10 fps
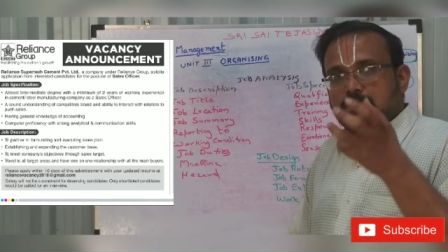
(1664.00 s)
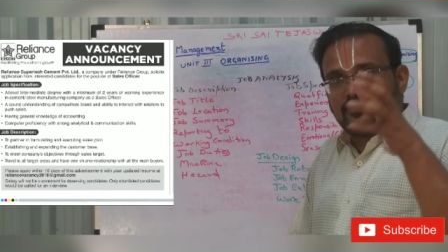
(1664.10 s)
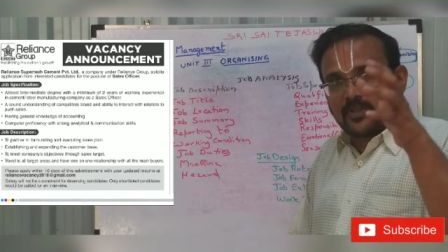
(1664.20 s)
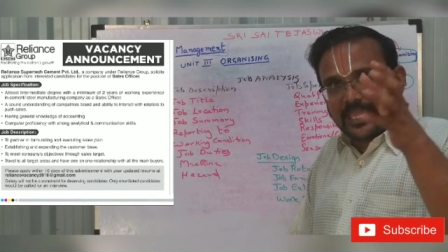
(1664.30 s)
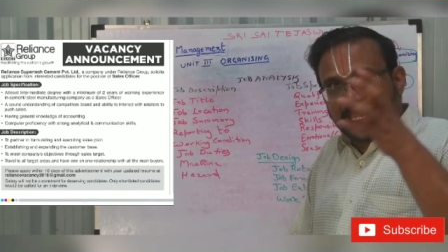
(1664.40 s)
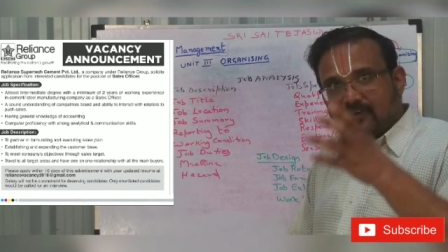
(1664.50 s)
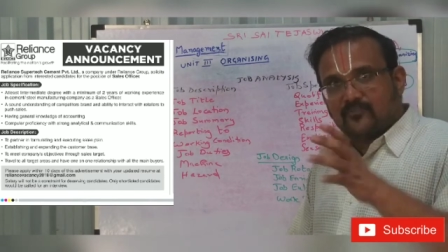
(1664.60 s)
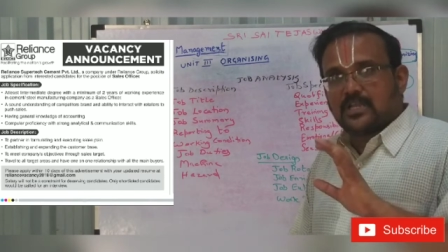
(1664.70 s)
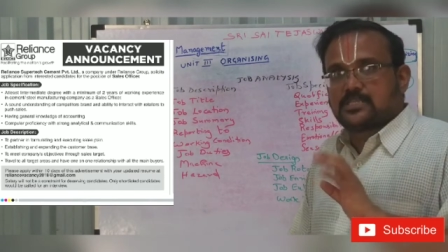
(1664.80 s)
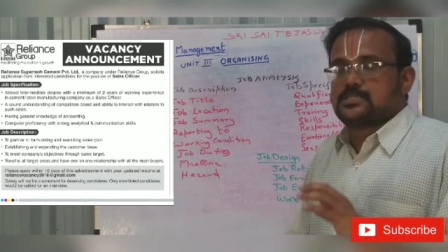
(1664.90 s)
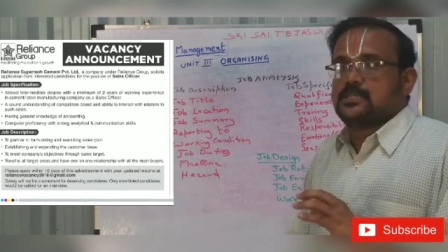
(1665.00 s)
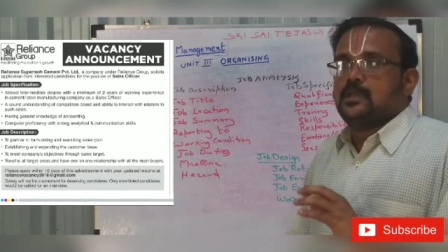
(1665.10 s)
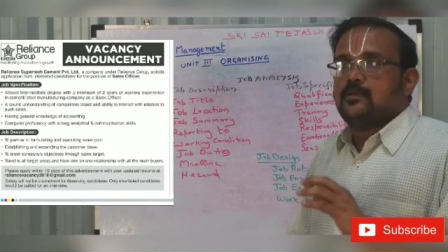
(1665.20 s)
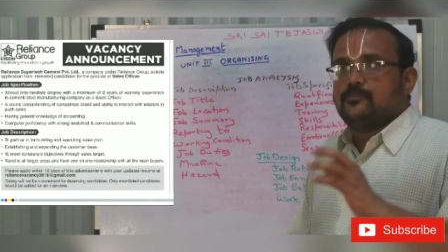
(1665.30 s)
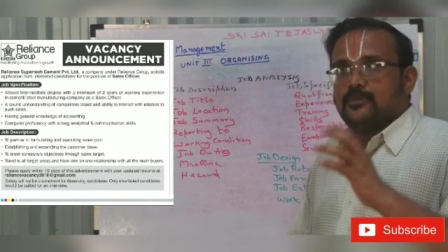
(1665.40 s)
what is the working
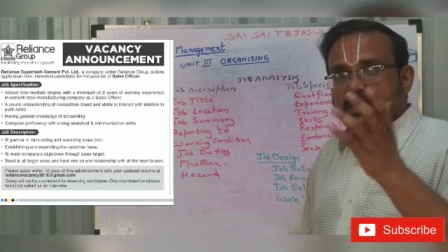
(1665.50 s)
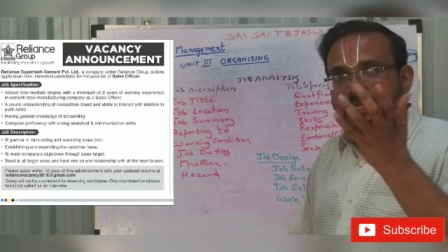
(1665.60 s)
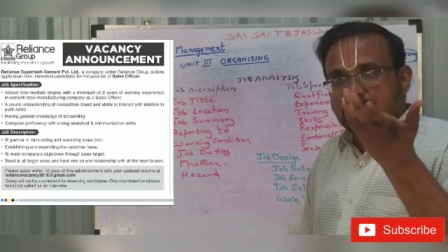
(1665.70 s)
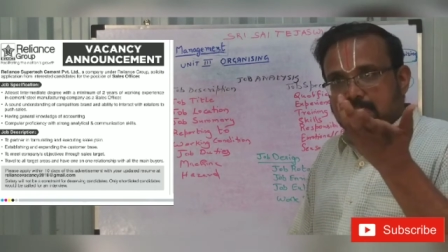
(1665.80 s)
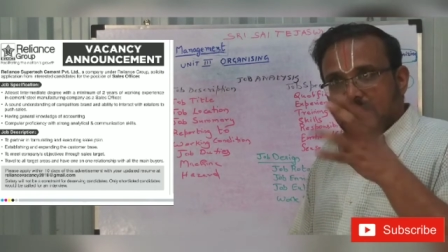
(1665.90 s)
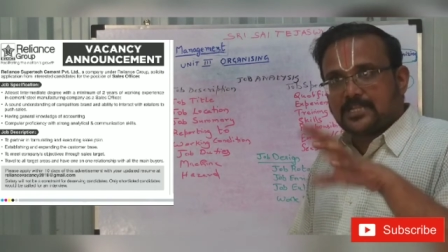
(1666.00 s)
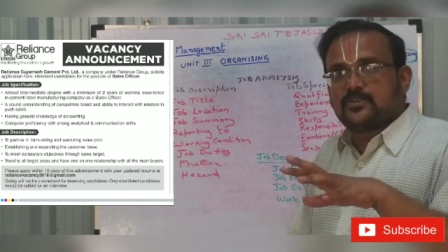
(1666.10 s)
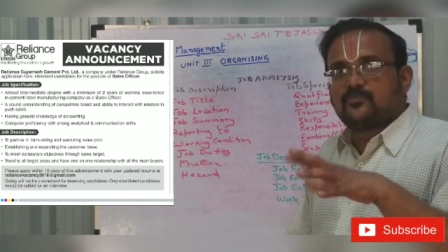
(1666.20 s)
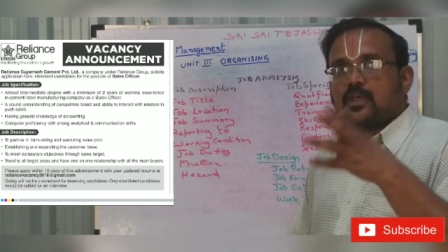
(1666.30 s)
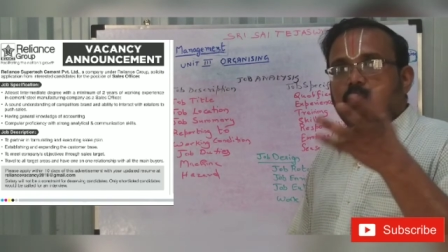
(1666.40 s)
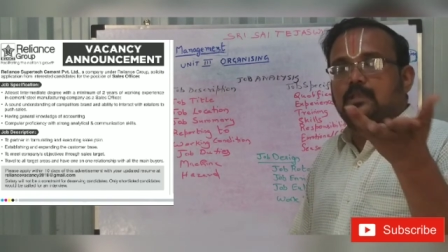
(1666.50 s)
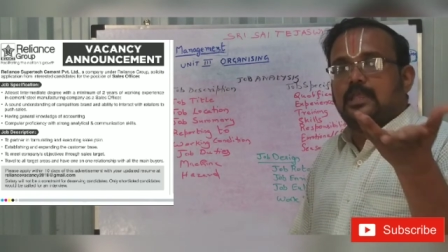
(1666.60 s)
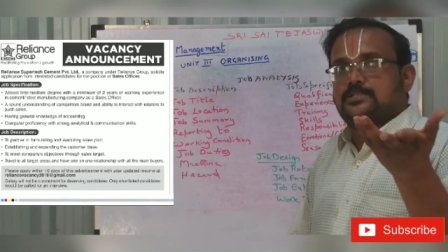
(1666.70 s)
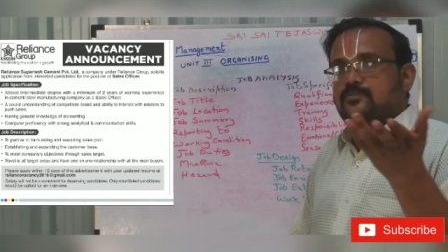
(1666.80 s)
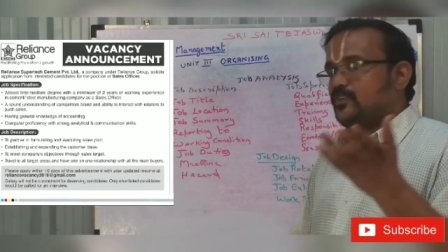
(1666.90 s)
hours, whether it is night shift
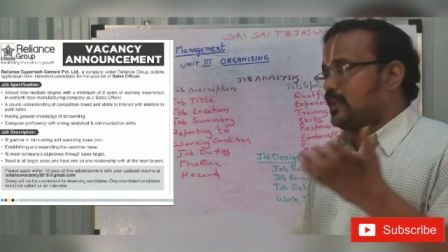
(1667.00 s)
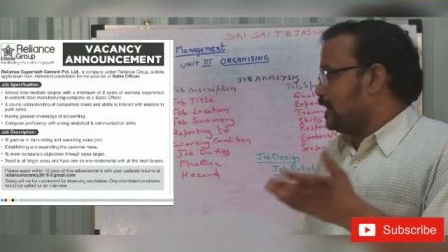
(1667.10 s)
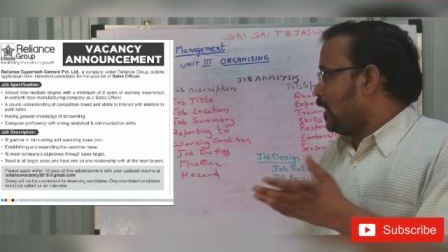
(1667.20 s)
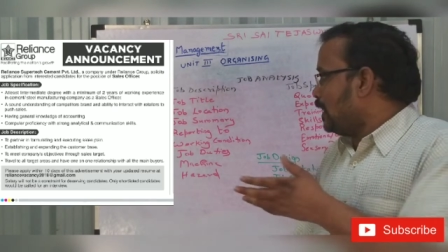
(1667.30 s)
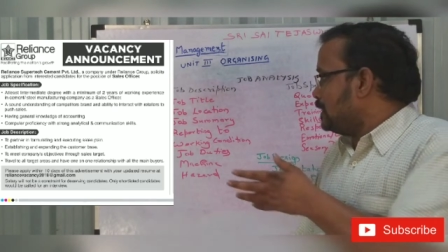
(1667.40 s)
or day shift,